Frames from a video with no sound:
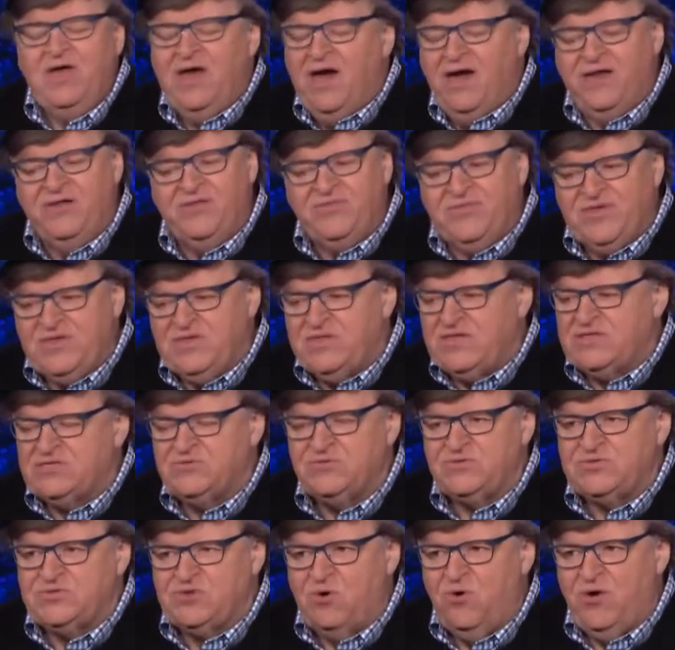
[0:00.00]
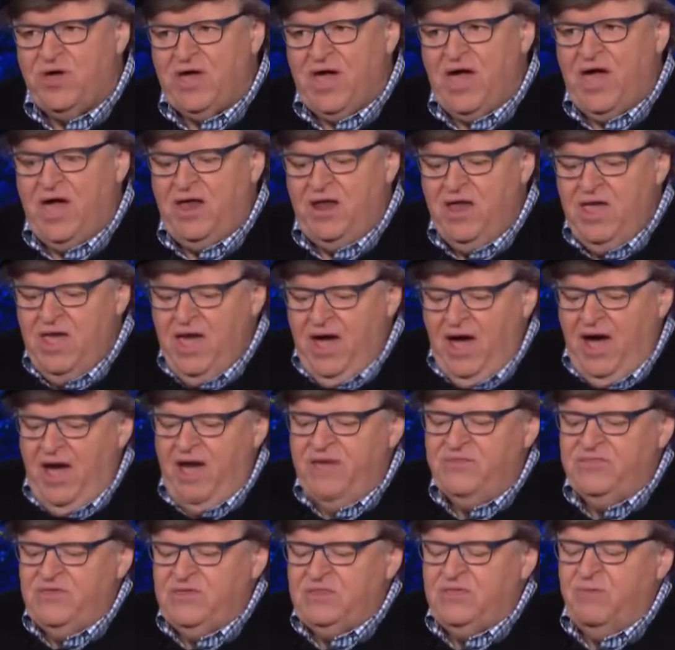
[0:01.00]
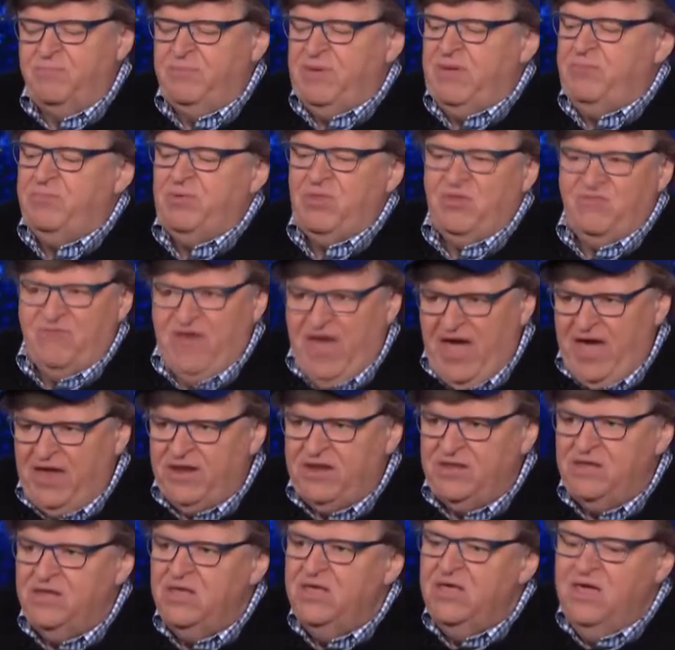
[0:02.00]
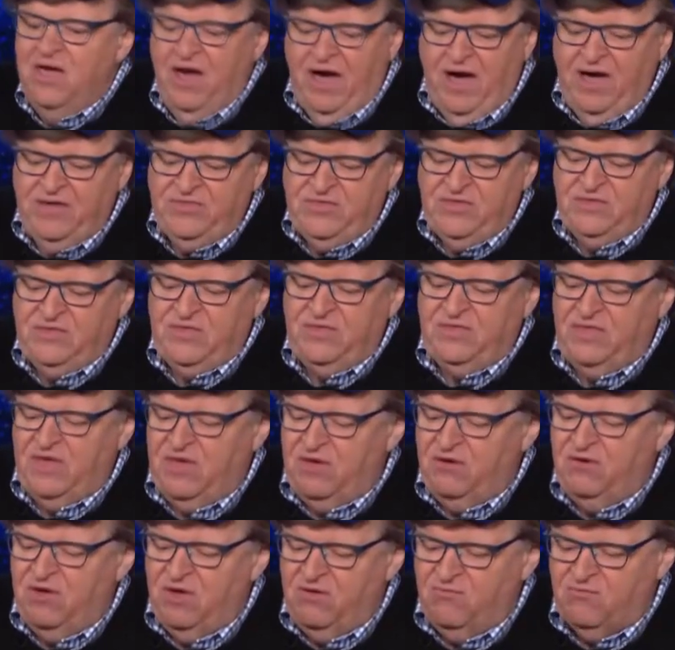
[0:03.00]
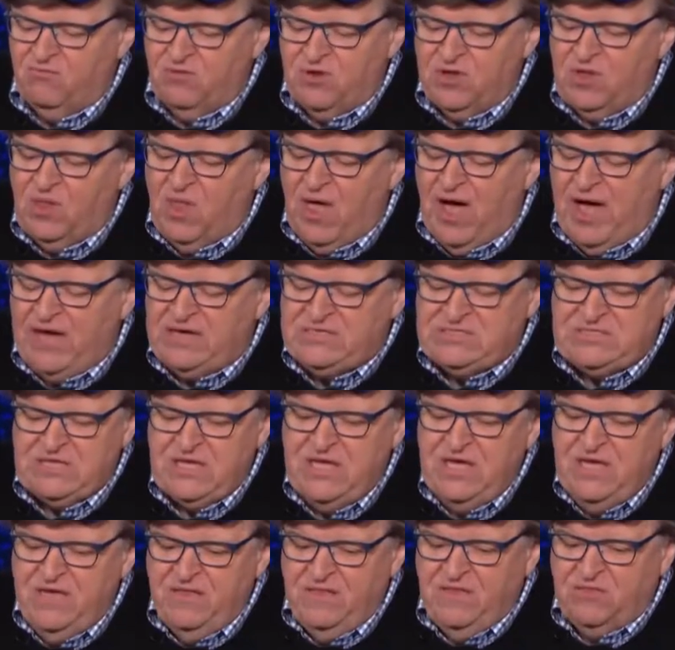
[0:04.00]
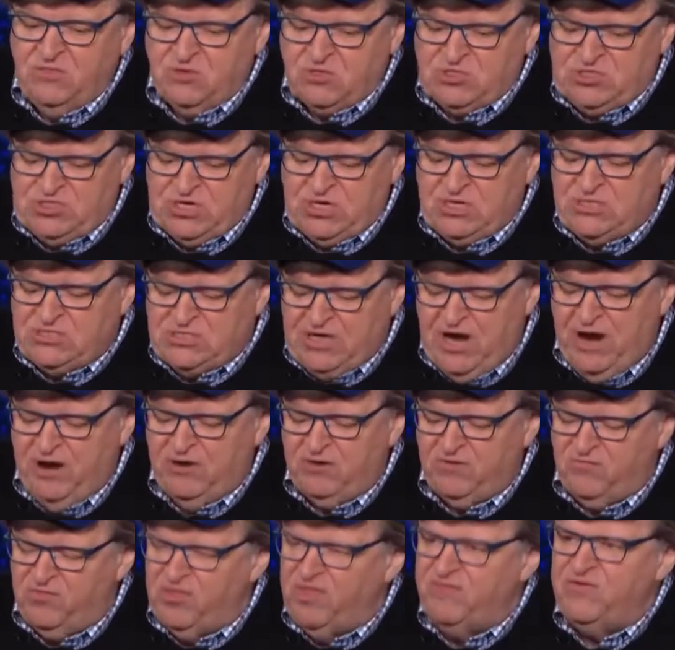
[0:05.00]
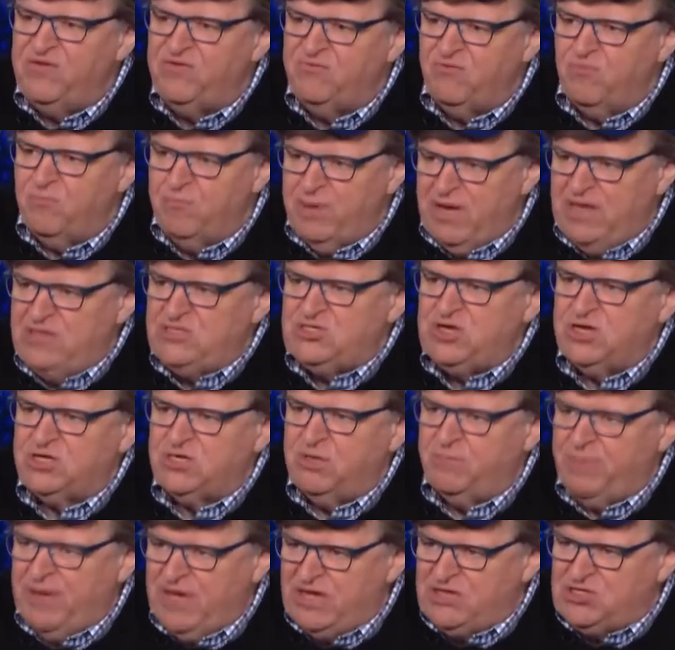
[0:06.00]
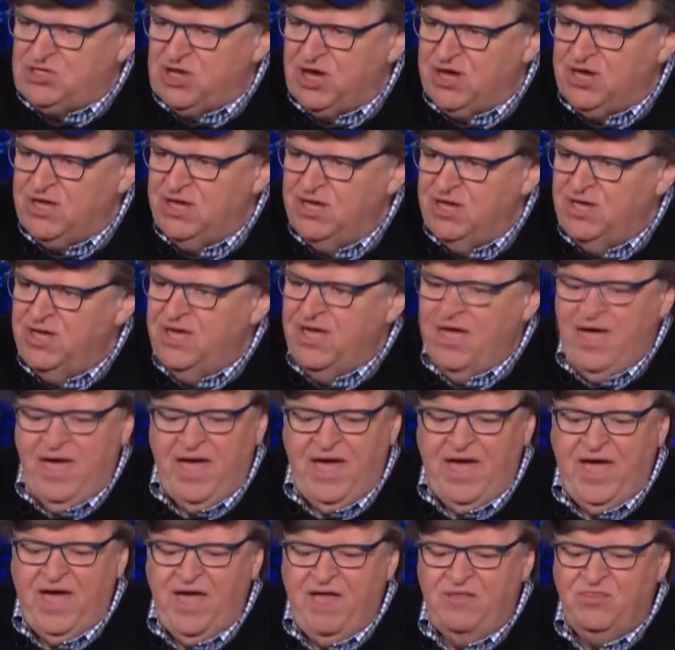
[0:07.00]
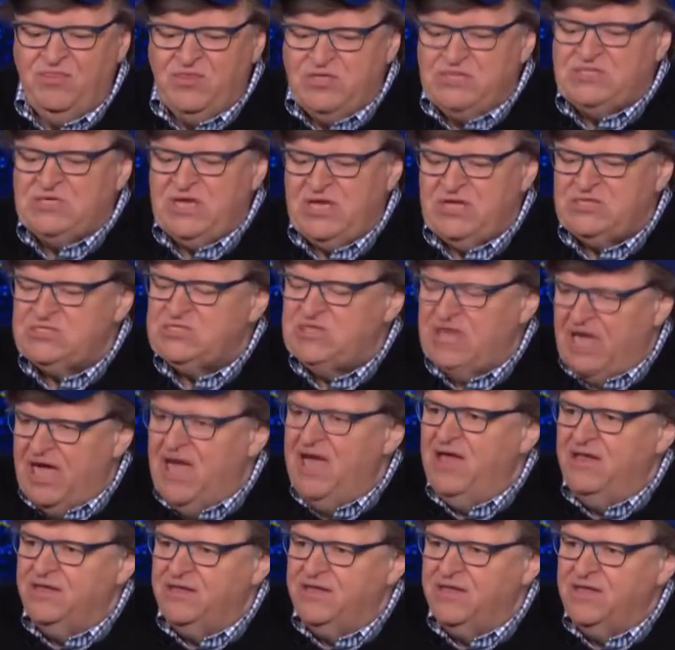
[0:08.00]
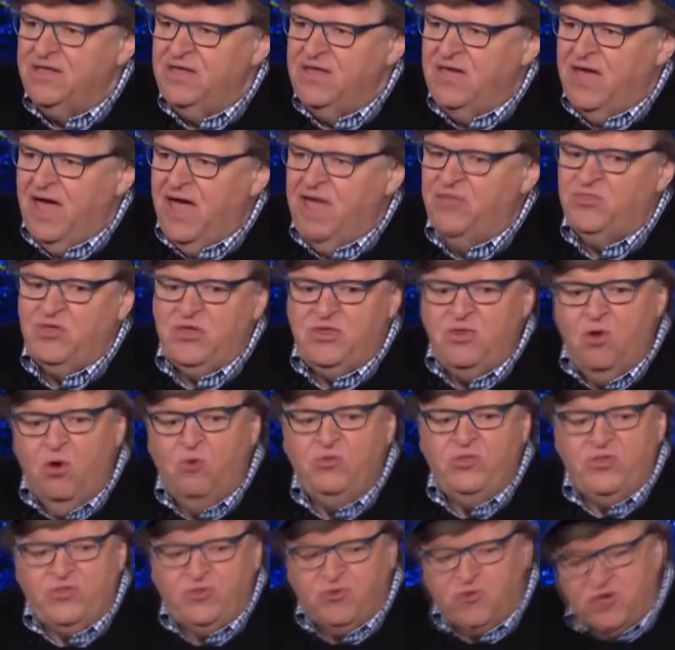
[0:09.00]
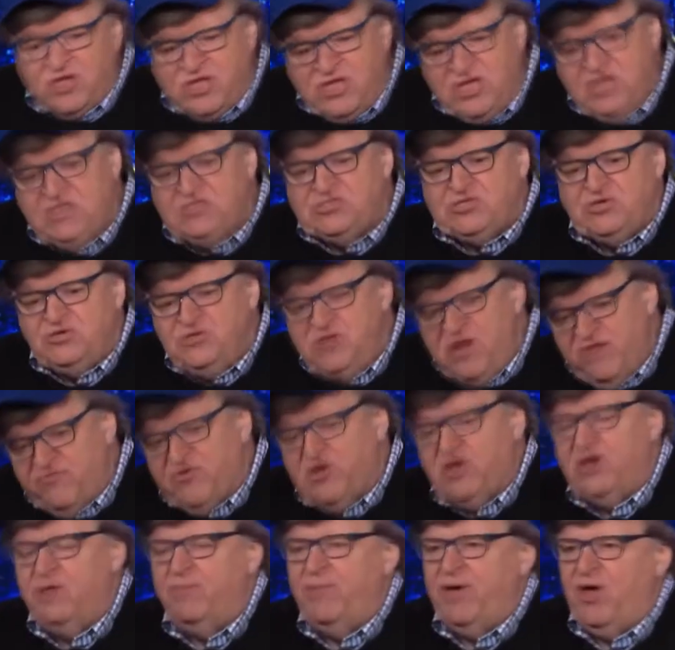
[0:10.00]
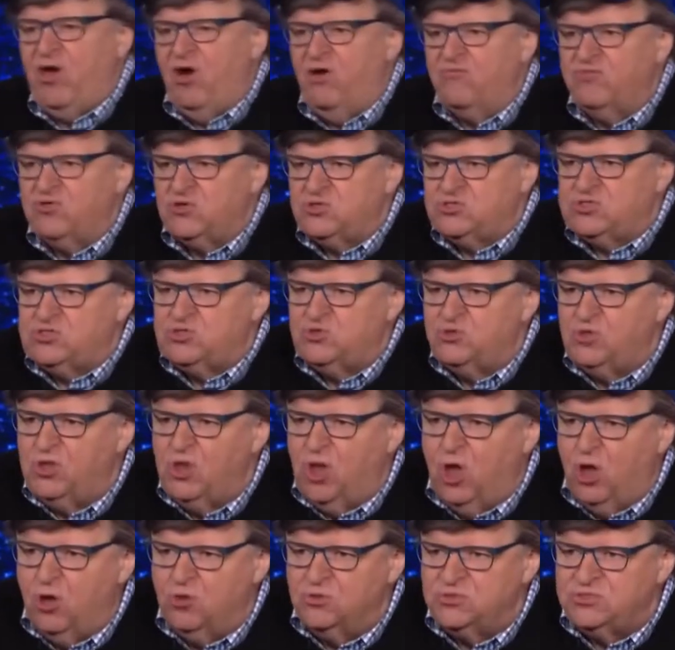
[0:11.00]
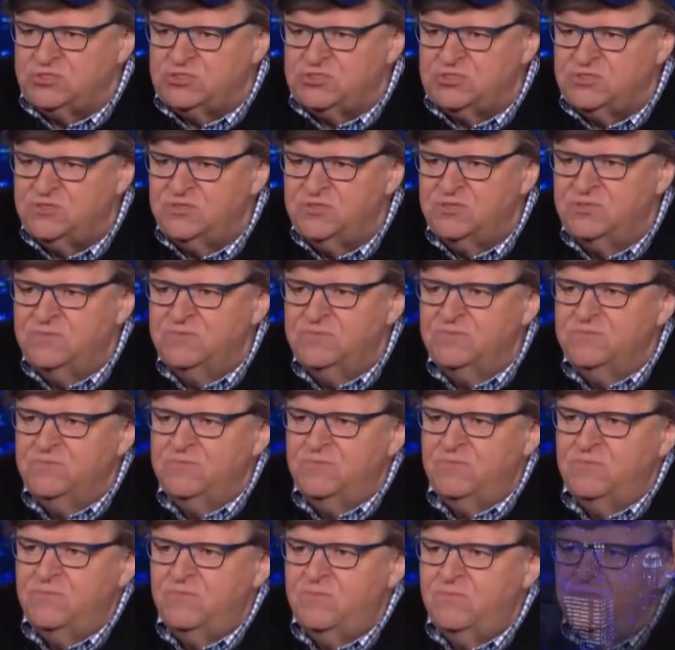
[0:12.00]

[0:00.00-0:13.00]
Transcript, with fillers: I don't think that's what's going on. I think that people have had it. I think that they have realized that they're sick and tired of living from paycheck to paycheck mm-hmm. and this has to end. And they know that their kids are never going to pay off those And if we loans. didn't see it, we saw it in the